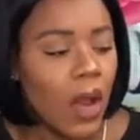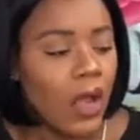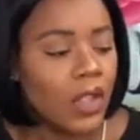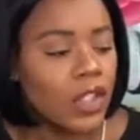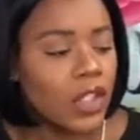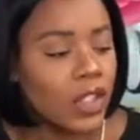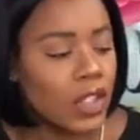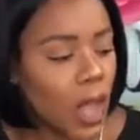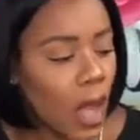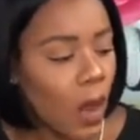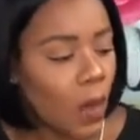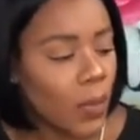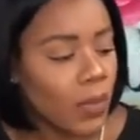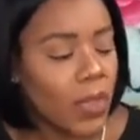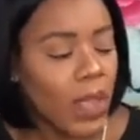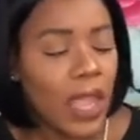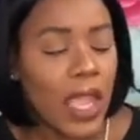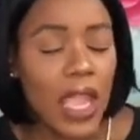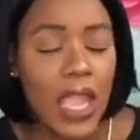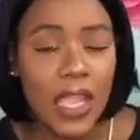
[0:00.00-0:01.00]
So
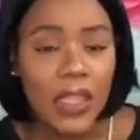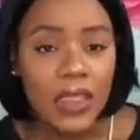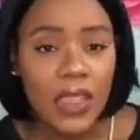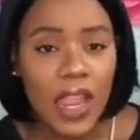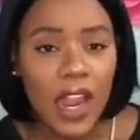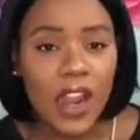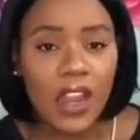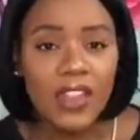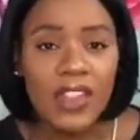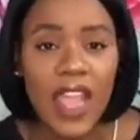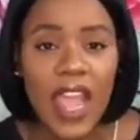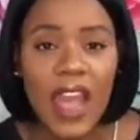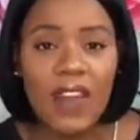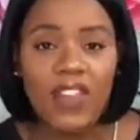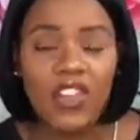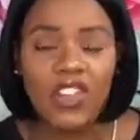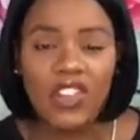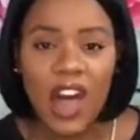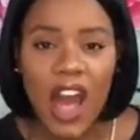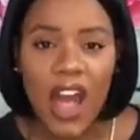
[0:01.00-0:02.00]
in there, they have
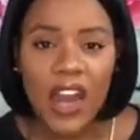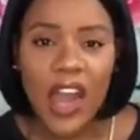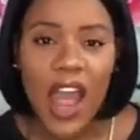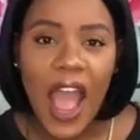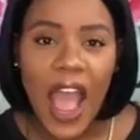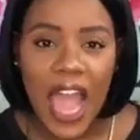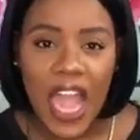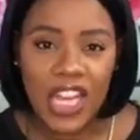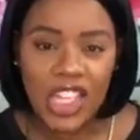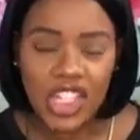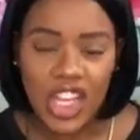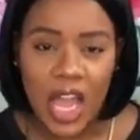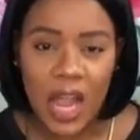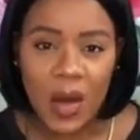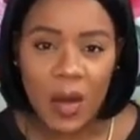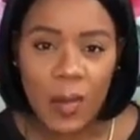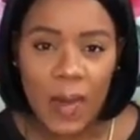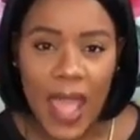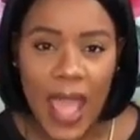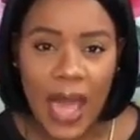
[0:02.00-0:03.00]
a lot of
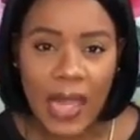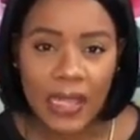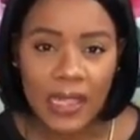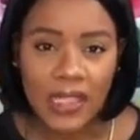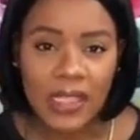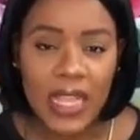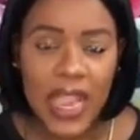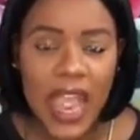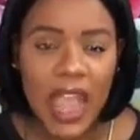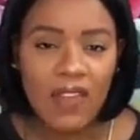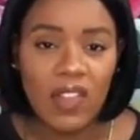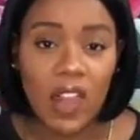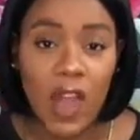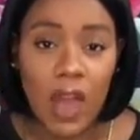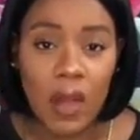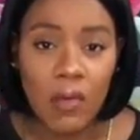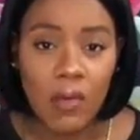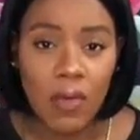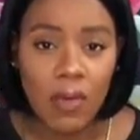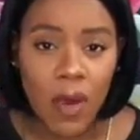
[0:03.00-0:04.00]
eyeshadow palettes. They have a
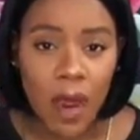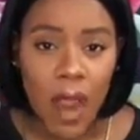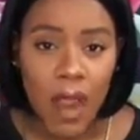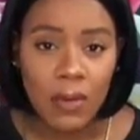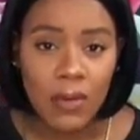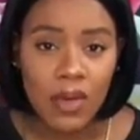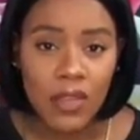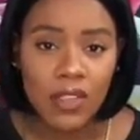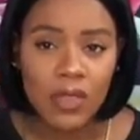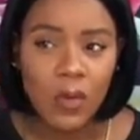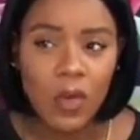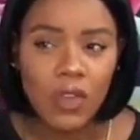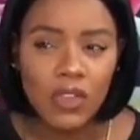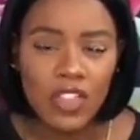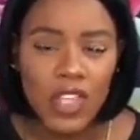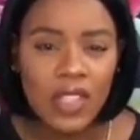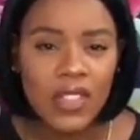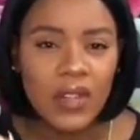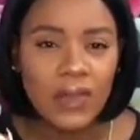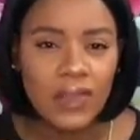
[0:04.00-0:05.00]
lot of primers. Well,
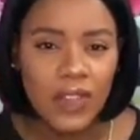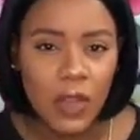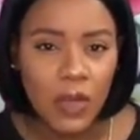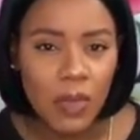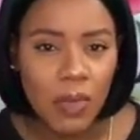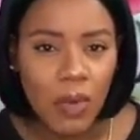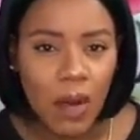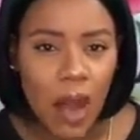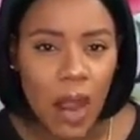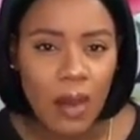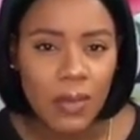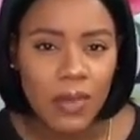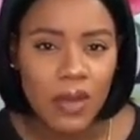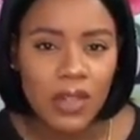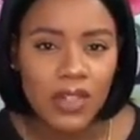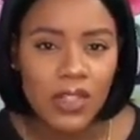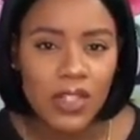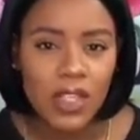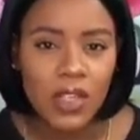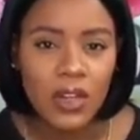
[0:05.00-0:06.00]
just a few
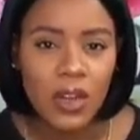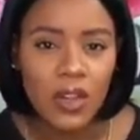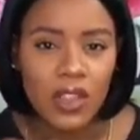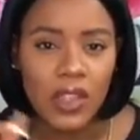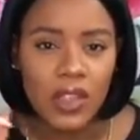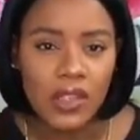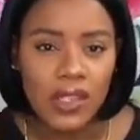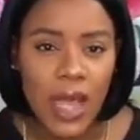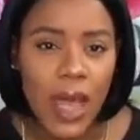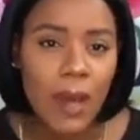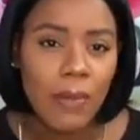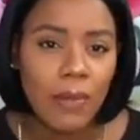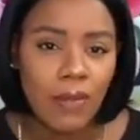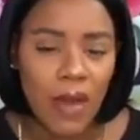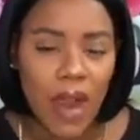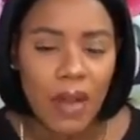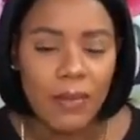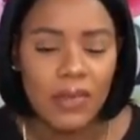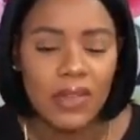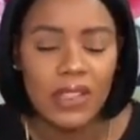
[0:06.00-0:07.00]
primers, you know, the top
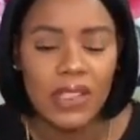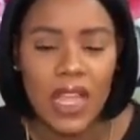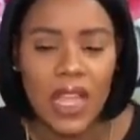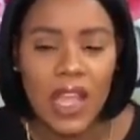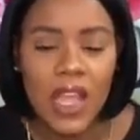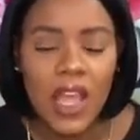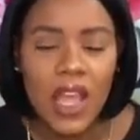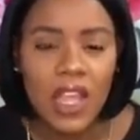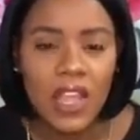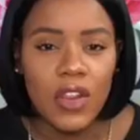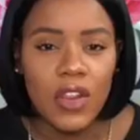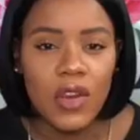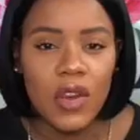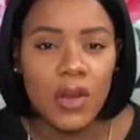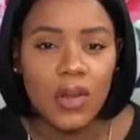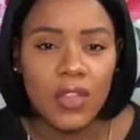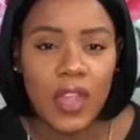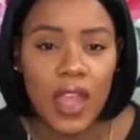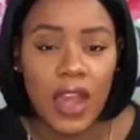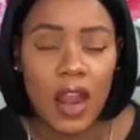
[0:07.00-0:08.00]
primers that, you
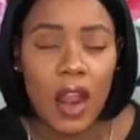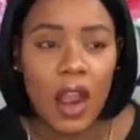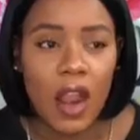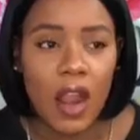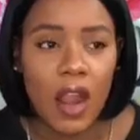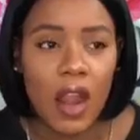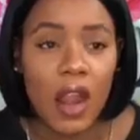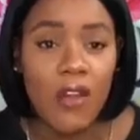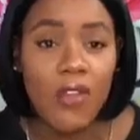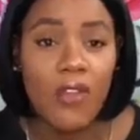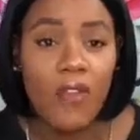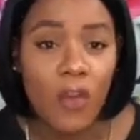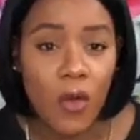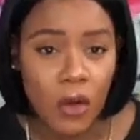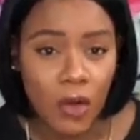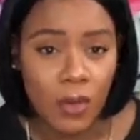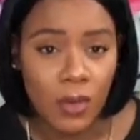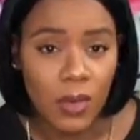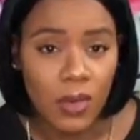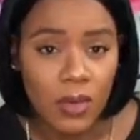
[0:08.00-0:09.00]
know, that are
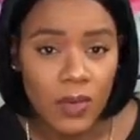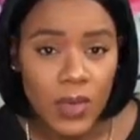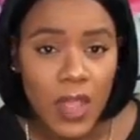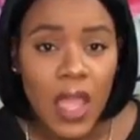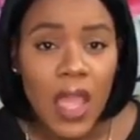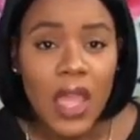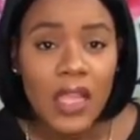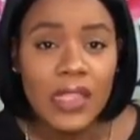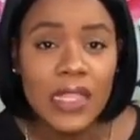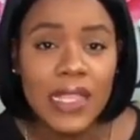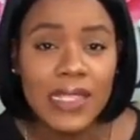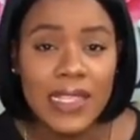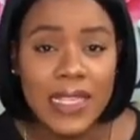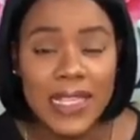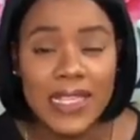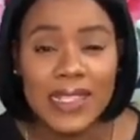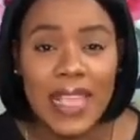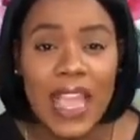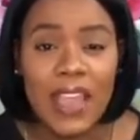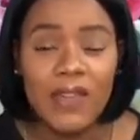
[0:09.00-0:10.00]
affordable. This
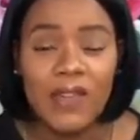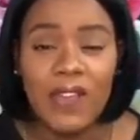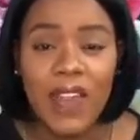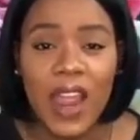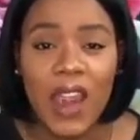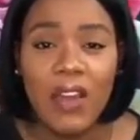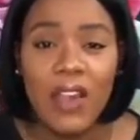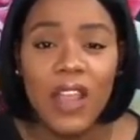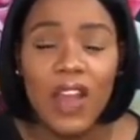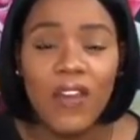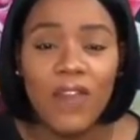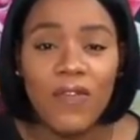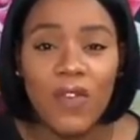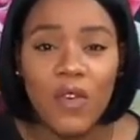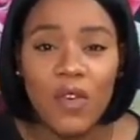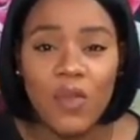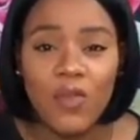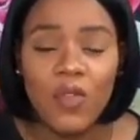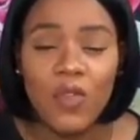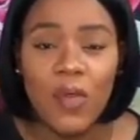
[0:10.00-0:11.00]
is a very
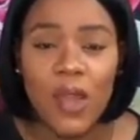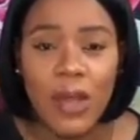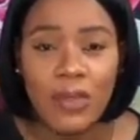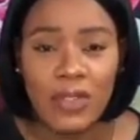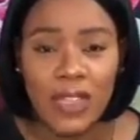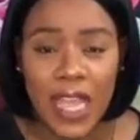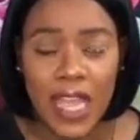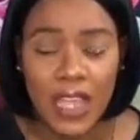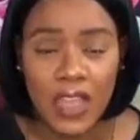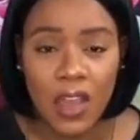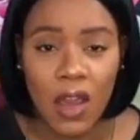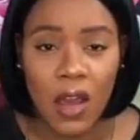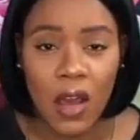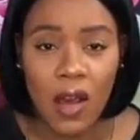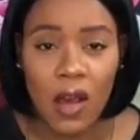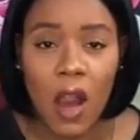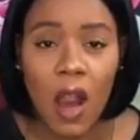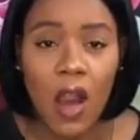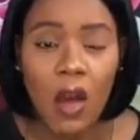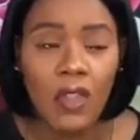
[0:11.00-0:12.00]
affordable website,
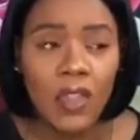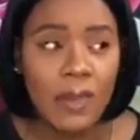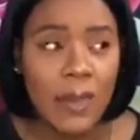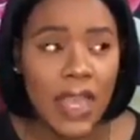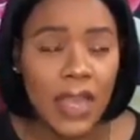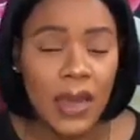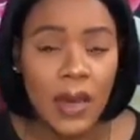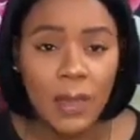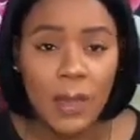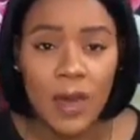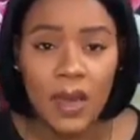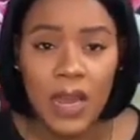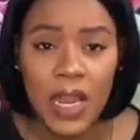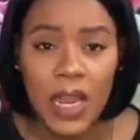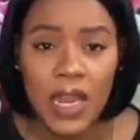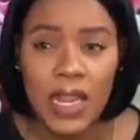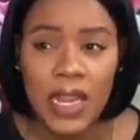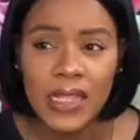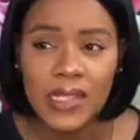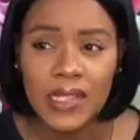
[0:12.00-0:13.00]
y'all. All the makeup on
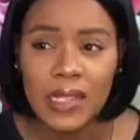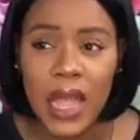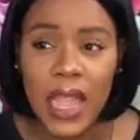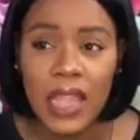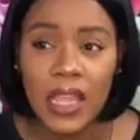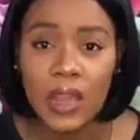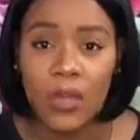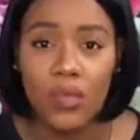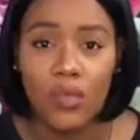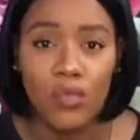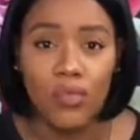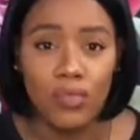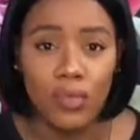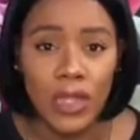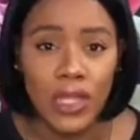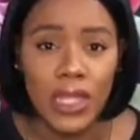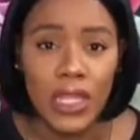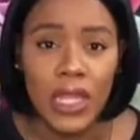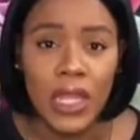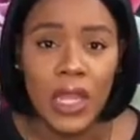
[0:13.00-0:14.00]
here is like
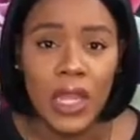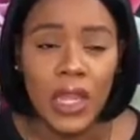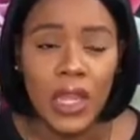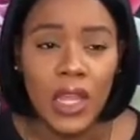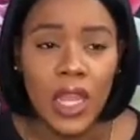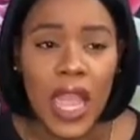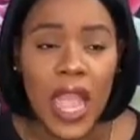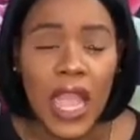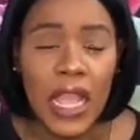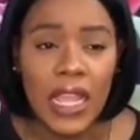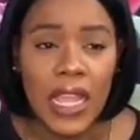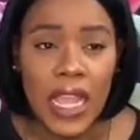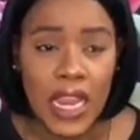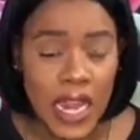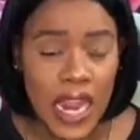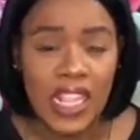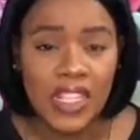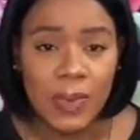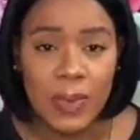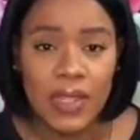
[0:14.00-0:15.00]
really
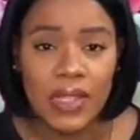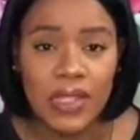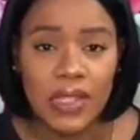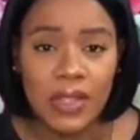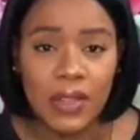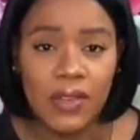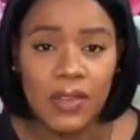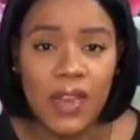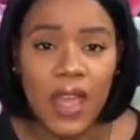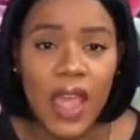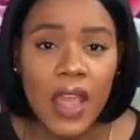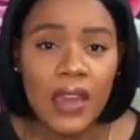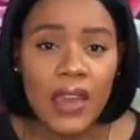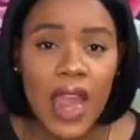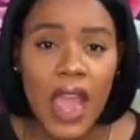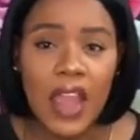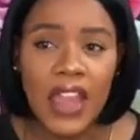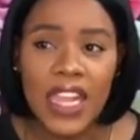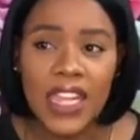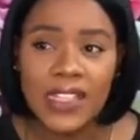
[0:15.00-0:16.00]
inexpensive.
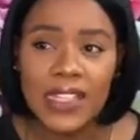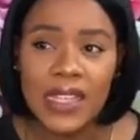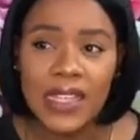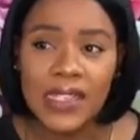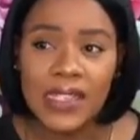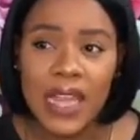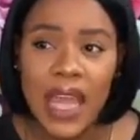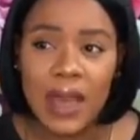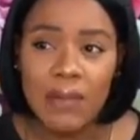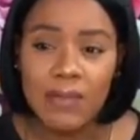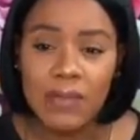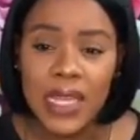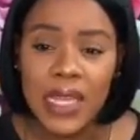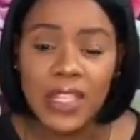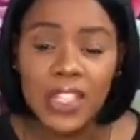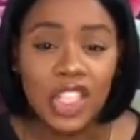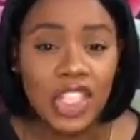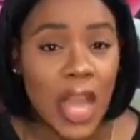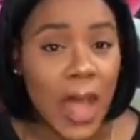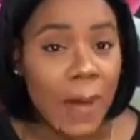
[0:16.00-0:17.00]
Now, it does not
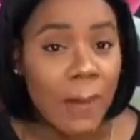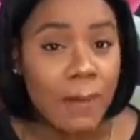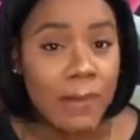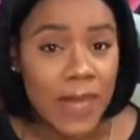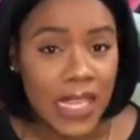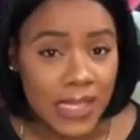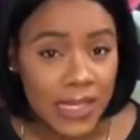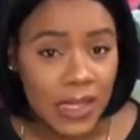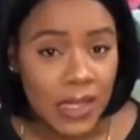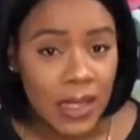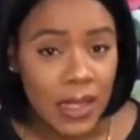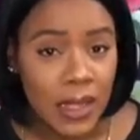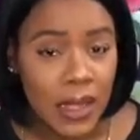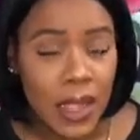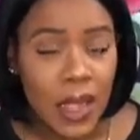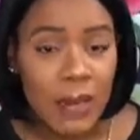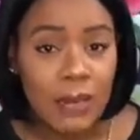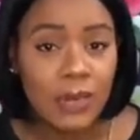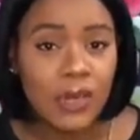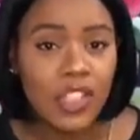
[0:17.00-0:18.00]
beat Shop Missa,
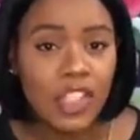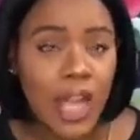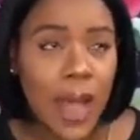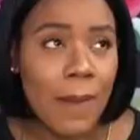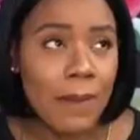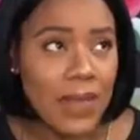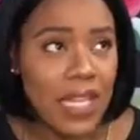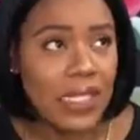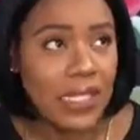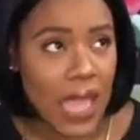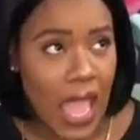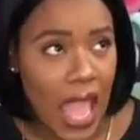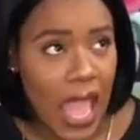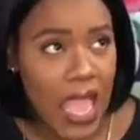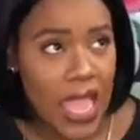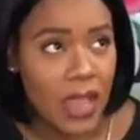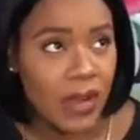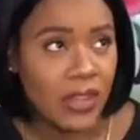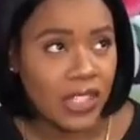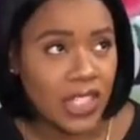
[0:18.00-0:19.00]
Shop Miss
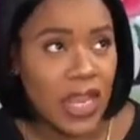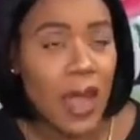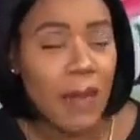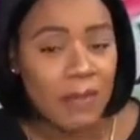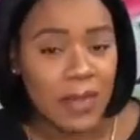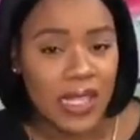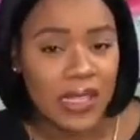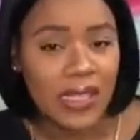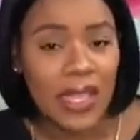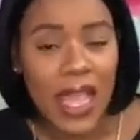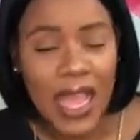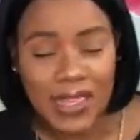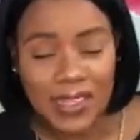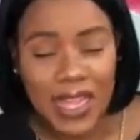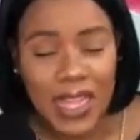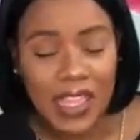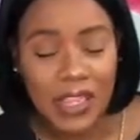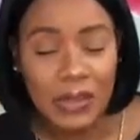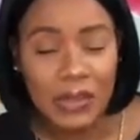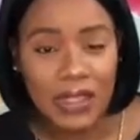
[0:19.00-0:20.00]
A or Shop Missa as
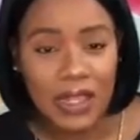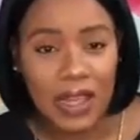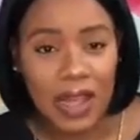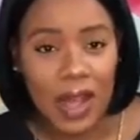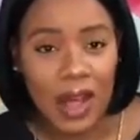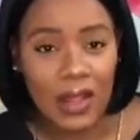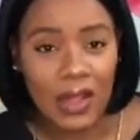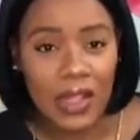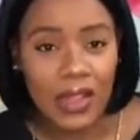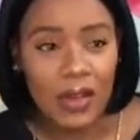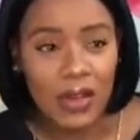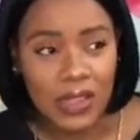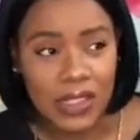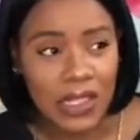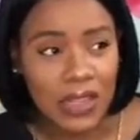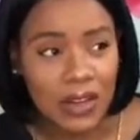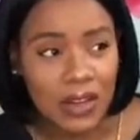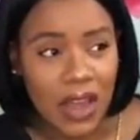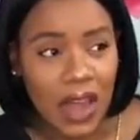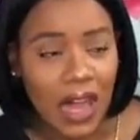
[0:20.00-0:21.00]
I used to call it or
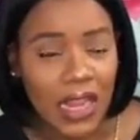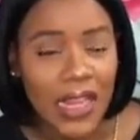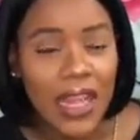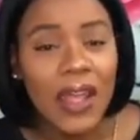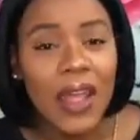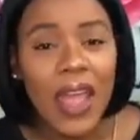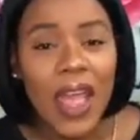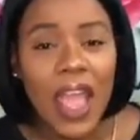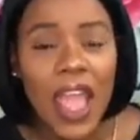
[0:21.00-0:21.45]
still call it.